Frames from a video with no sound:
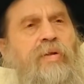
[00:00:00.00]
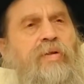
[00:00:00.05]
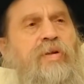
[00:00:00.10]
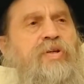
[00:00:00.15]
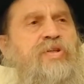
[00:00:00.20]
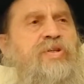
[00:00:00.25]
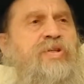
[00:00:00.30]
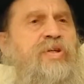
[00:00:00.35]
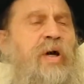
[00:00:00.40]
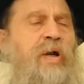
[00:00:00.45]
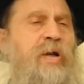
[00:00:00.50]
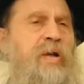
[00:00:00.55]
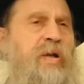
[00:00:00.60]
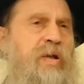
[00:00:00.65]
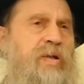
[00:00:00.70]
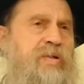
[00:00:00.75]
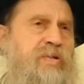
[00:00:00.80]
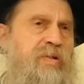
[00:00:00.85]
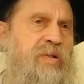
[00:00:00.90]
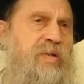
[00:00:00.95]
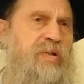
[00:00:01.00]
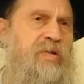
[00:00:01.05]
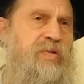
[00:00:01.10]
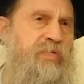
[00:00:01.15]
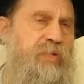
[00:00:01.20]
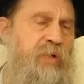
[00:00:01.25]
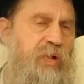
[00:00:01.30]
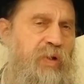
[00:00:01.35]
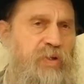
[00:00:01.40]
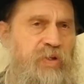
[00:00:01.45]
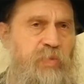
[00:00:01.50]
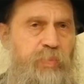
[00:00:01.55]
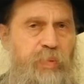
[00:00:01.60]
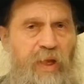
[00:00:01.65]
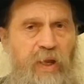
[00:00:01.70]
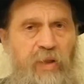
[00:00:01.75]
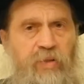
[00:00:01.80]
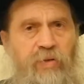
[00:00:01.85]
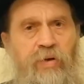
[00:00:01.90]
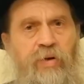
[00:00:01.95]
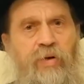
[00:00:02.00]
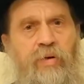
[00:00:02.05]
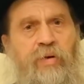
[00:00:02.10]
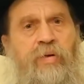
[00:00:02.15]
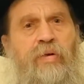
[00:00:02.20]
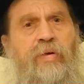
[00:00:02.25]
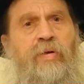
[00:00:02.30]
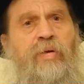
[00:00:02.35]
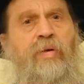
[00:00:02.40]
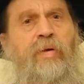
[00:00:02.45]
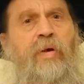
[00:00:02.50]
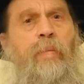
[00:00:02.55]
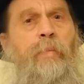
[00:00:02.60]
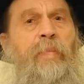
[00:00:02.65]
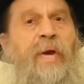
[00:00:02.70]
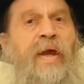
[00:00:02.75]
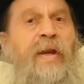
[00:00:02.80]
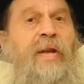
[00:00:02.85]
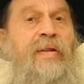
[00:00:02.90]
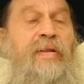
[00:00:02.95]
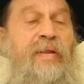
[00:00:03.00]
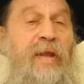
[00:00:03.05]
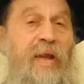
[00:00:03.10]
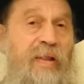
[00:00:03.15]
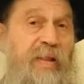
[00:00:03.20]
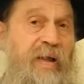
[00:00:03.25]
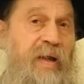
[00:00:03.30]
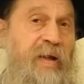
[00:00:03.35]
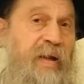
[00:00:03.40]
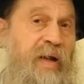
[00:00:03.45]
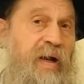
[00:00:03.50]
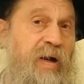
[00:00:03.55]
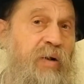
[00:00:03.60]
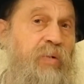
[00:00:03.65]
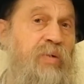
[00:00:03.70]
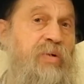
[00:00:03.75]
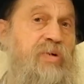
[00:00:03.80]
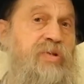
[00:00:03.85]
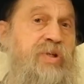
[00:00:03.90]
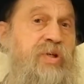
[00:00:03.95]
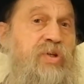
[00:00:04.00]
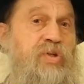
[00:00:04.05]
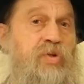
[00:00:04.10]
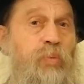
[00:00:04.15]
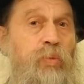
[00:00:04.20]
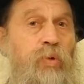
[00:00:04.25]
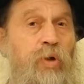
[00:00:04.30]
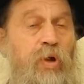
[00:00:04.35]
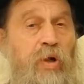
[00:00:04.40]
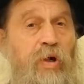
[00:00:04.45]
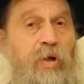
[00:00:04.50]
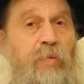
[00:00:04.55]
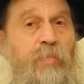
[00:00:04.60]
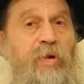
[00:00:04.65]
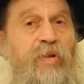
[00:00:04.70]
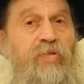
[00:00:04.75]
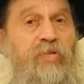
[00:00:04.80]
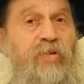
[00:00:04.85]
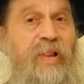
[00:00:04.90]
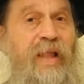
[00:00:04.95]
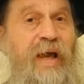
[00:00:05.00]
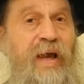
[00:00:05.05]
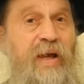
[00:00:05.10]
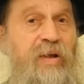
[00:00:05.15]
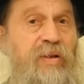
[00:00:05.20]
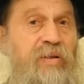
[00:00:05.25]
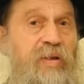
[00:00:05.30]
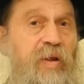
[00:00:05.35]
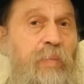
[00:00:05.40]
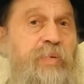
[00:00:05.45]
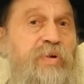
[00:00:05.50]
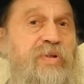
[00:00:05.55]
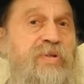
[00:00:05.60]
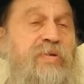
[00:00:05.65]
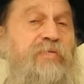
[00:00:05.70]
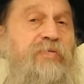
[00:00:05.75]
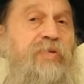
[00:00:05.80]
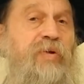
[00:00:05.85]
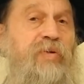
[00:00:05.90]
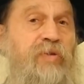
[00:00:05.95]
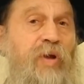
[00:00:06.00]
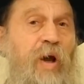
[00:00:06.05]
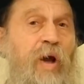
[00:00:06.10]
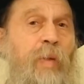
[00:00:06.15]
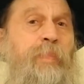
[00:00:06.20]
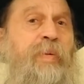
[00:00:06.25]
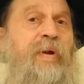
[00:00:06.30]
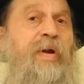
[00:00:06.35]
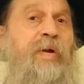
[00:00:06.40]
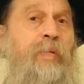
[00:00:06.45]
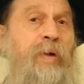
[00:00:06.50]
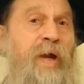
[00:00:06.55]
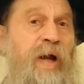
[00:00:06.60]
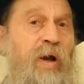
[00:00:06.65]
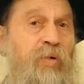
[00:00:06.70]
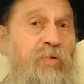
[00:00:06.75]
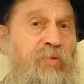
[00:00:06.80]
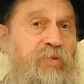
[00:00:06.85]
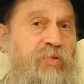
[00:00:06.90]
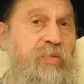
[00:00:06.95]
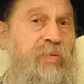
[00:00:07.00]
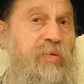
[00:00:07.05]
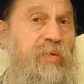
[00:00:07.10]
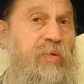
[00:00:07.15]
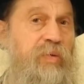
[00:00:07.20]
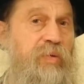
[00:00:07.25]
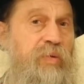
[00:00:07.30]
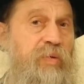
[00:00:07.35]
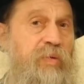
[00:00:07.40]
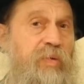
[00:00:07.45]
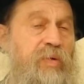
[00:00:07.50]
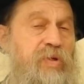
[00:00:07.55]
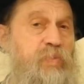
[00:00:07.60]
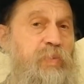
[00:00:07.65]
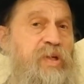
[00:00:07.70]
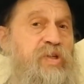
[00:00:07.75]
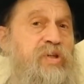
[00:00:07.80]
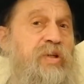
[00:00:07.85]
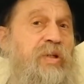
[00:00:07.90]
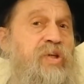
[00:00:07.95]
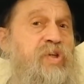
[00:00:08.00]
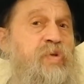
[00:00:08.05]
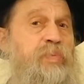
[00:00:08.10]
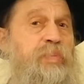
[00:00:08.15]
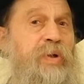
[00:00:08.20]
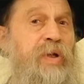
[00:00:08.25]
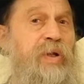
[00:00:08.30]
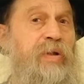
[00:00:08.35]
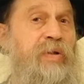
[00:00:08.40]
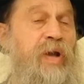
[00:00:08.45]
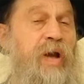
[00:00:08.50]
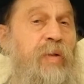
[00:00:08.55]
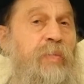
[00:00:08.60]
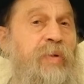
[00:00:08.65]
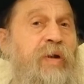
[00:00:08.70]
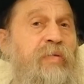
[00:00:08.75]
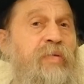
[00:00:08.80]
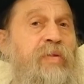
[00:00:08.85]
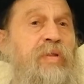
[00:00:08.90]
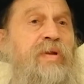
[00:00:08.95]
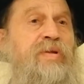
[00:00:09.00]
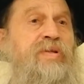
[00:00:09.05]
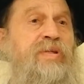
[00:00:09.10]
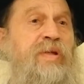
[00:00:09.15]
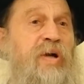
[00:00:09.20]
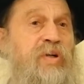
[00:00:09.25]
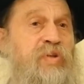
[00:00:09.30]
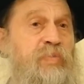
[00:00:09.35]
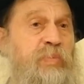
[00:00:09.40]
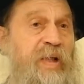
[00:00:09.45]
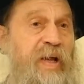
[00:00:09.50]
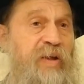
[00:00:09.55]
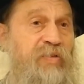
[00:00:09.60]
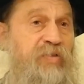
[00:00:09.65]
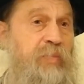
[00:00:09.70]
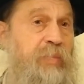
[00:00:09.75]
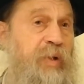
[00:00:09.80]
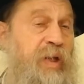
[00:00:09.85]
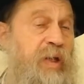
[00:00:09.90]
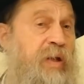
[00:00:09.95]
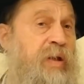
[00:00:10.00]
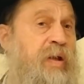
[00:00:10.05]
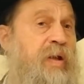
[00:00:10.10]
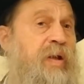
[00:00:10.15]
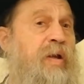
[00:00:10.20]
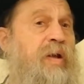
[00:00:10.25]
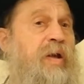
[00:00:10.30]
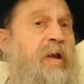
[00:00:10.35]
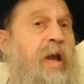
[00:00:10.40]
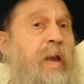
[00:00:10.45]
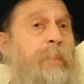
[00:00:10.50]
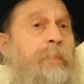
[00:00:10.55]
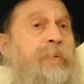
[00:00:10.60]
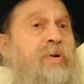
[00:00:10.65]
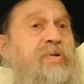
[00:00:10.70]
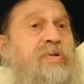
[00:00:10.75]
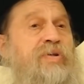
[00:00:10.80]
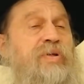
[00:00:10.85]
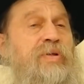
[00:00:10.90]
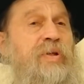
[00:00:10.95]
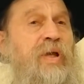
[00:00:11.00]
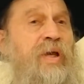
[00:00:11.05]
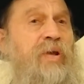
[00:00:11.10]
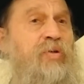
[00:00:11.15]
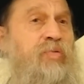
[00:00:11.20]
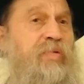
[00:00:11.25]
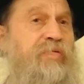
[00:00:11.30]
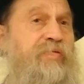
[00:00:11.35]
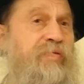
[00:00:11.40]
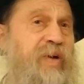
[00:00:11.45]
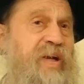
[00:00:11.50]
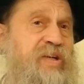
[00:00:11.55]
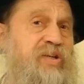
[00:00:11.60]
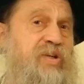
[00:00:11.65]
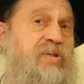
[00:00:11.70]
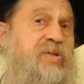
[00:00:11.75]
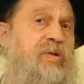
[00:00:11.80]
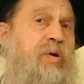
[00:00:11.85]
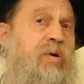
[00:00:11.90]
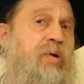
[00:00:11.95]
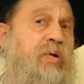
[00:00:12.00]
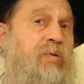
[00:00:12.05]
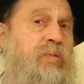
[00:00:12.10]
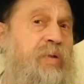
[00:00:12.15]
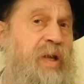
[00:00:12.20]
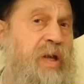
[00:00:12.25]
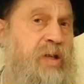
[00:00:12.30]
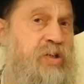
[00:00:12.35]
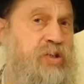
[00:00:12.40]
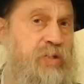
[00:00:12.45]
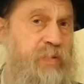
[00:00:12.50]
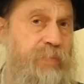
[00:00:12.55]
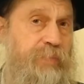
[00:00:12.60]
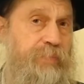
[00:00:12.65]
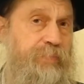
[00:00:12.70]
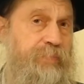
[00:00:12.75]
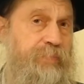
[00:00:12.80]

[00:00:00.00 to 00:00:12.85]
the sun is in its fullest splendor, many daylight hours, it's warm, it's light, a person feels up and around, especially springtime when everything starts blossoming, it refreshes the whole creation.